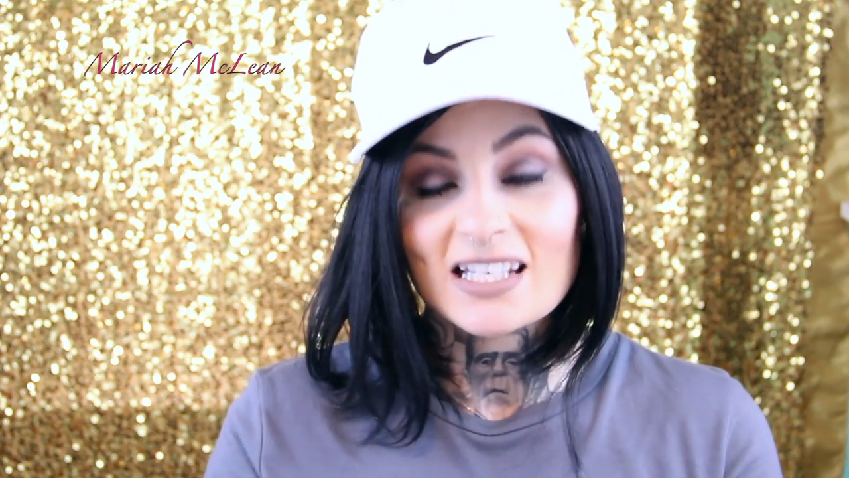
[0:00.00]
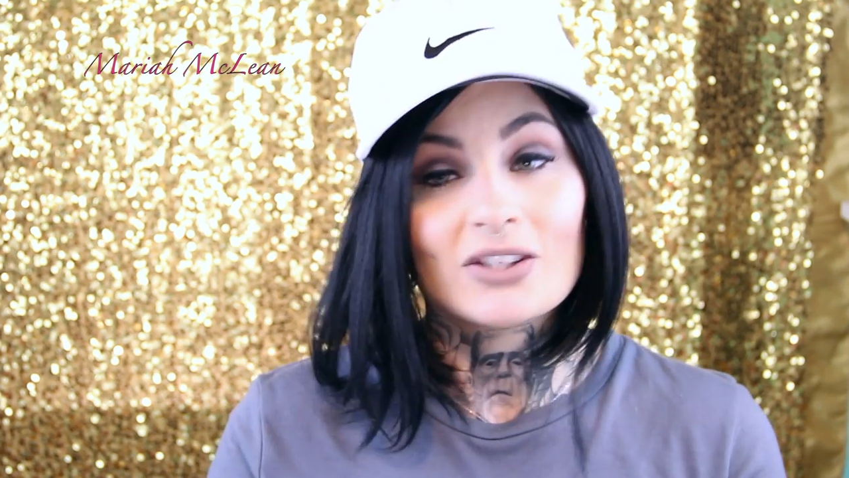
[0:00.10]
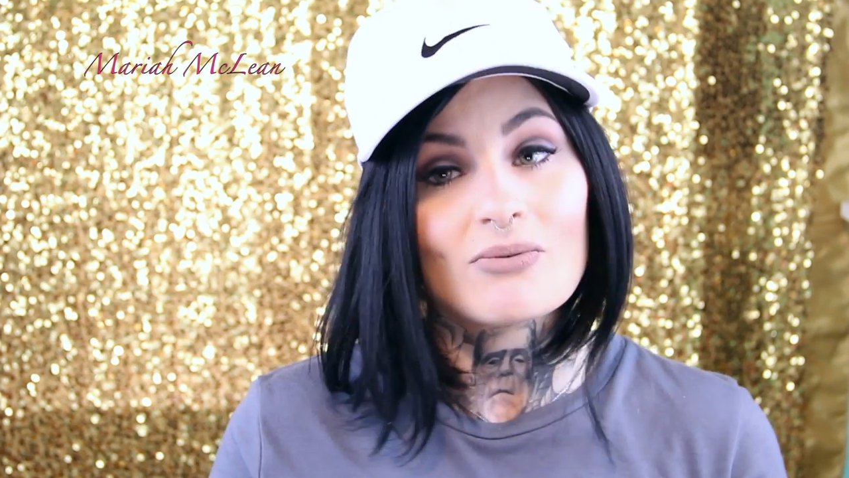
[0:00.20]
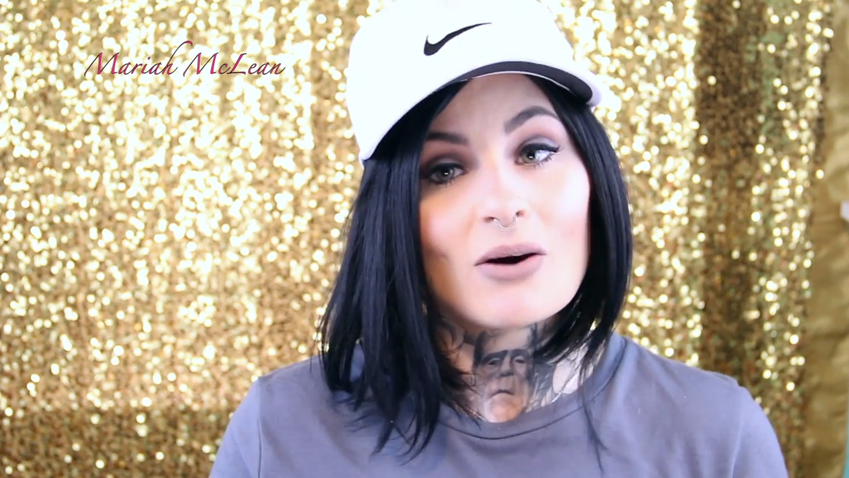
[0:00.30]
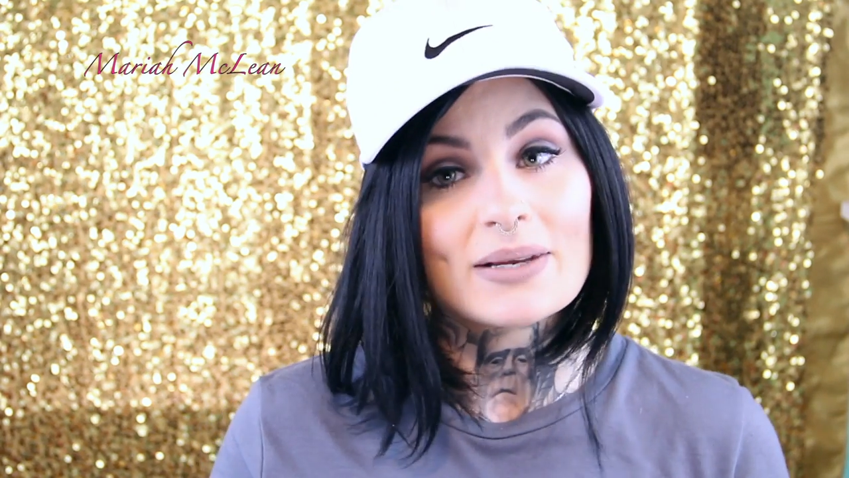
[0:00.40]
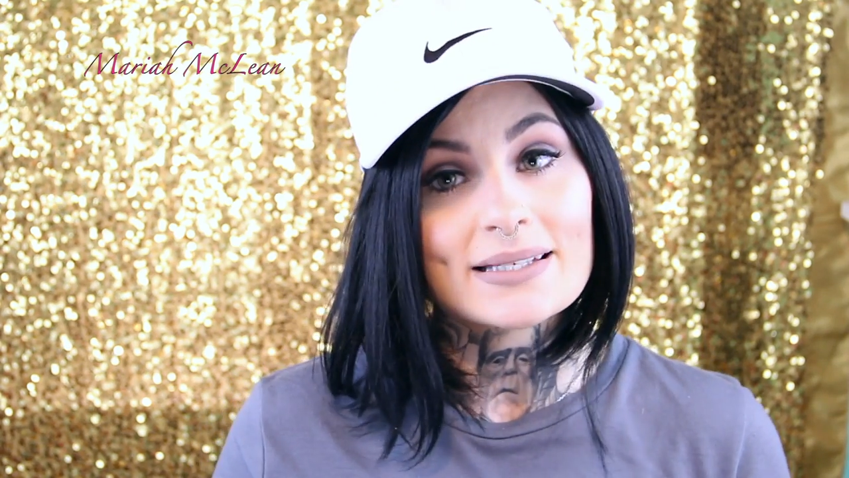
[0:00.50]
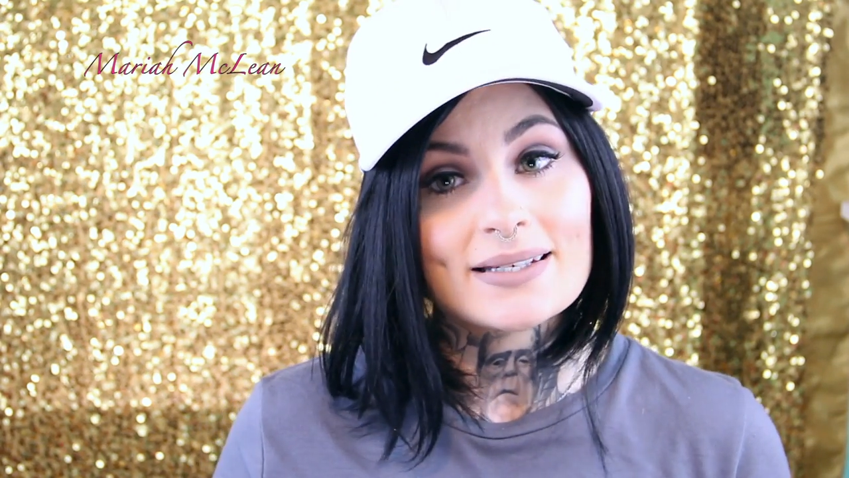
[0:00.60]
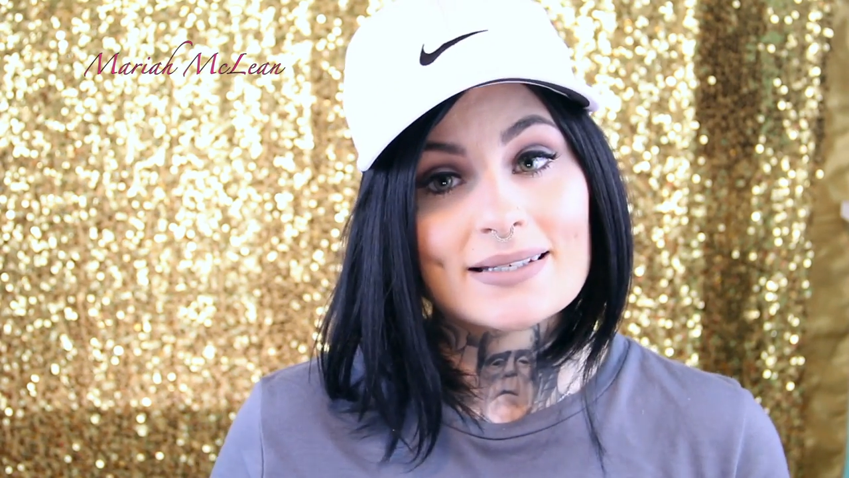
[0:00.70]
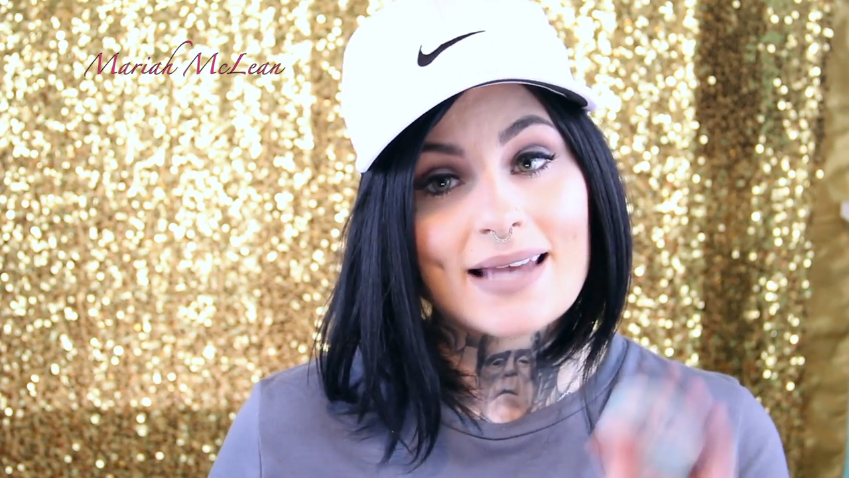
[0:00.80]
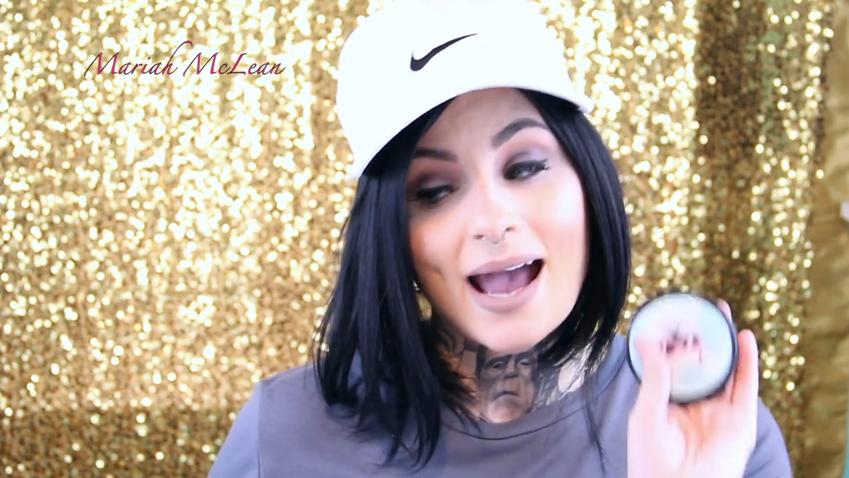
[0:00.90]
you always need to